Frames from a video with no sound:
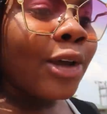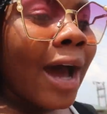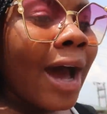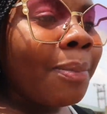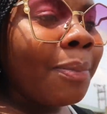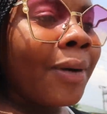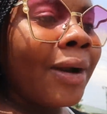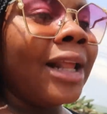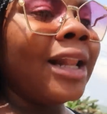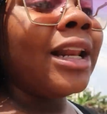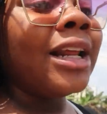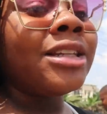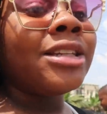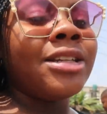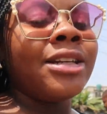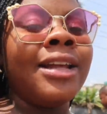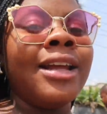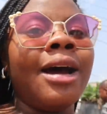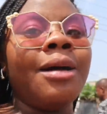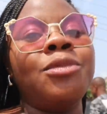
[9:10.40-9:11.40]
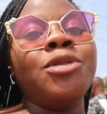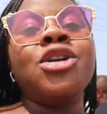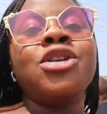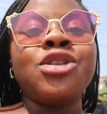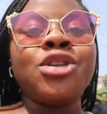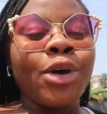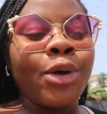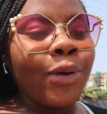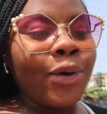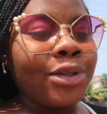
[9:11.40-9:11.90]
So apparently today I'm
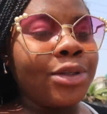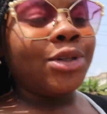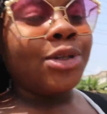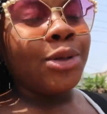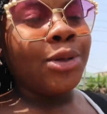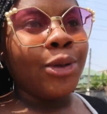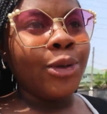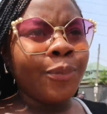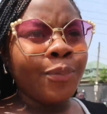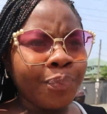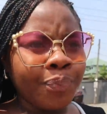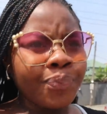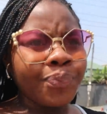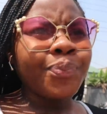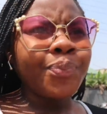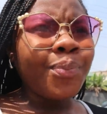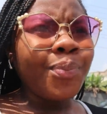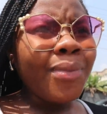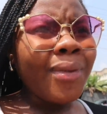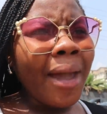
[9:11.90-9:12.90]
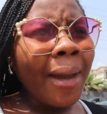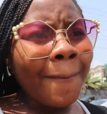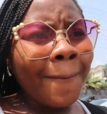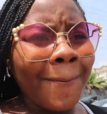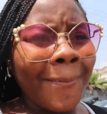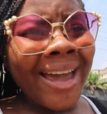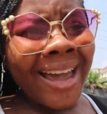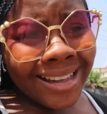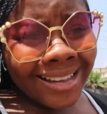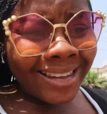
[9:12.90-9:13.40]
just going to
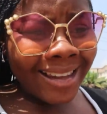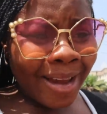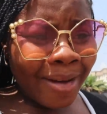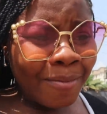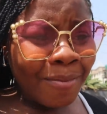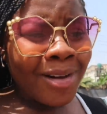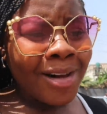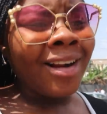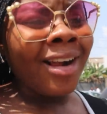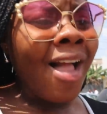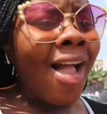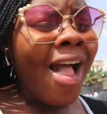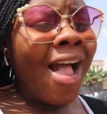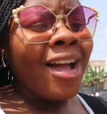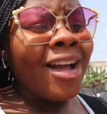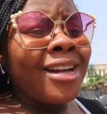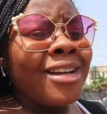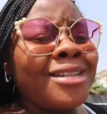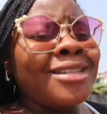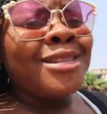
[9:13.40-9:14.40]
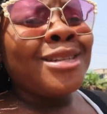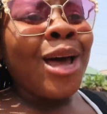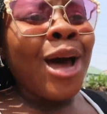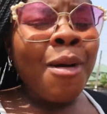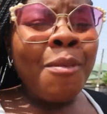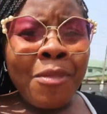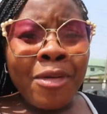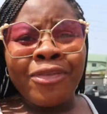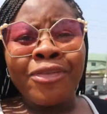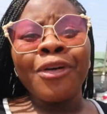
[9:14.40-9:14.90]
beg them to
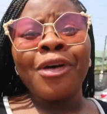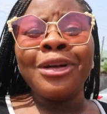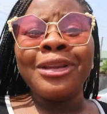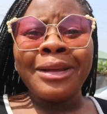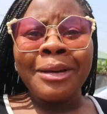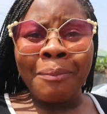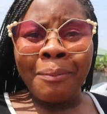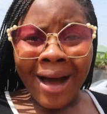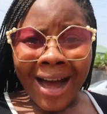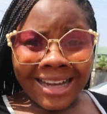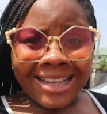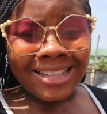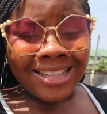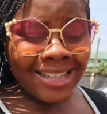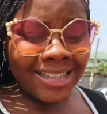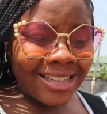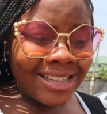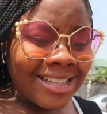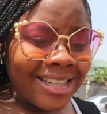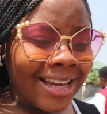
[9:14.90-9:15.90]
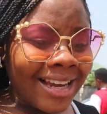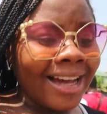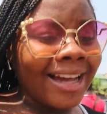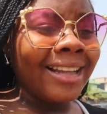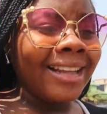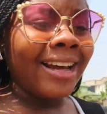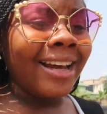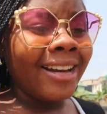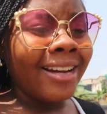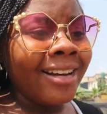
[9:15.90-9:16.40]
help me fold the back seat
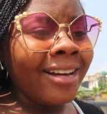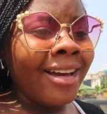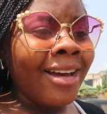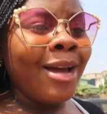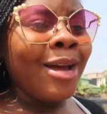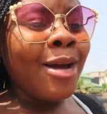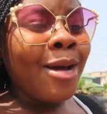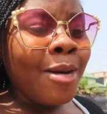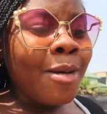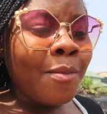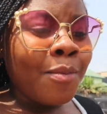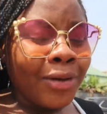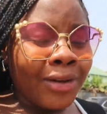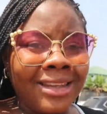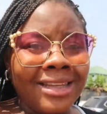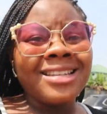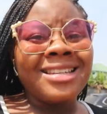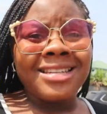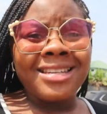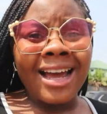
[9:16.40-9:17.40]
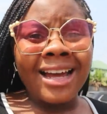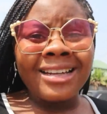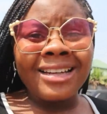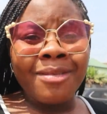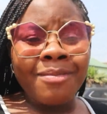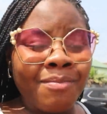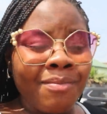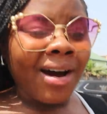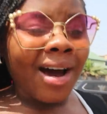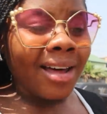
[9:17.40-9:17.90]
and then put the
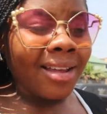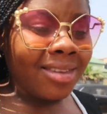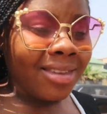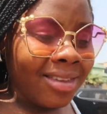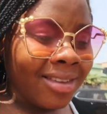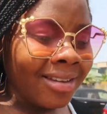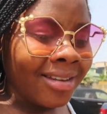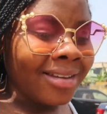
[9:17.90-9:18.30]
standing bath,